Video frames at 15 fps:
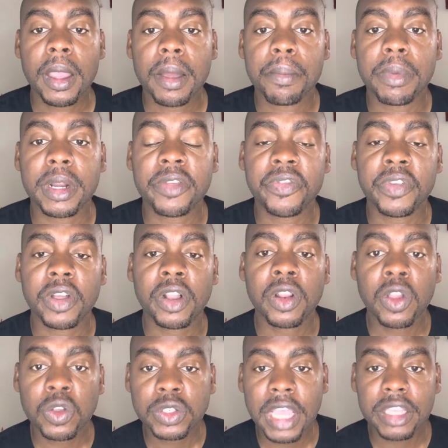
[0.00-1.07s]
But if you
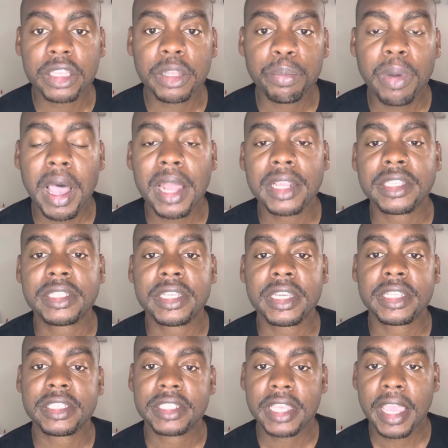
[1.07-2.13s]
close out the policy
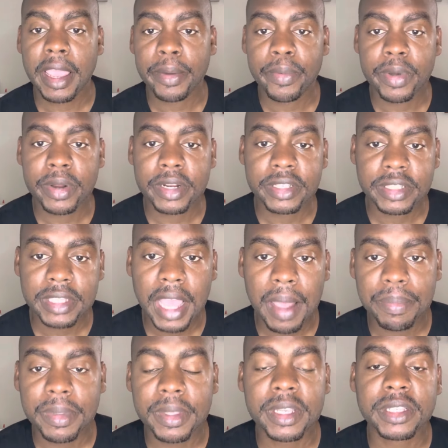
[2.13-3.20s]
and say, I want to
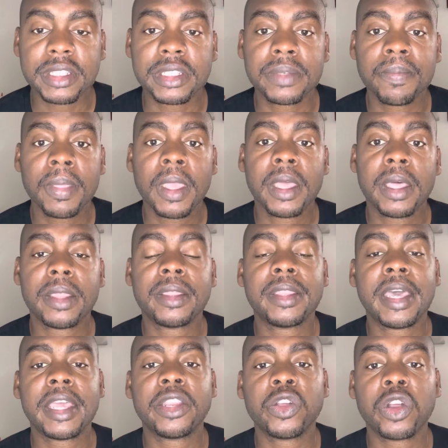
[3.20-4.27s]
stop this,
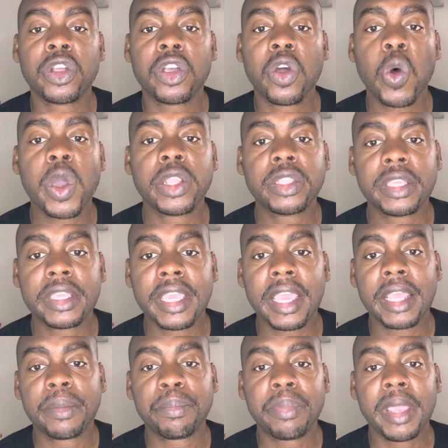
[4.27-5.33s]
then you're going to
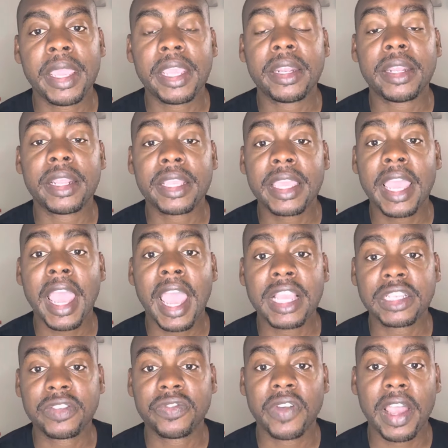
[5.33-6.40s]
get paid the
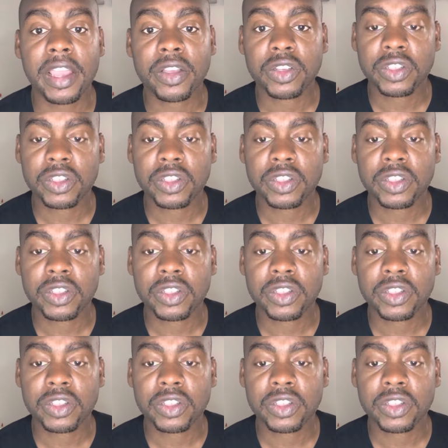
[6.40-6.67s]
cash value.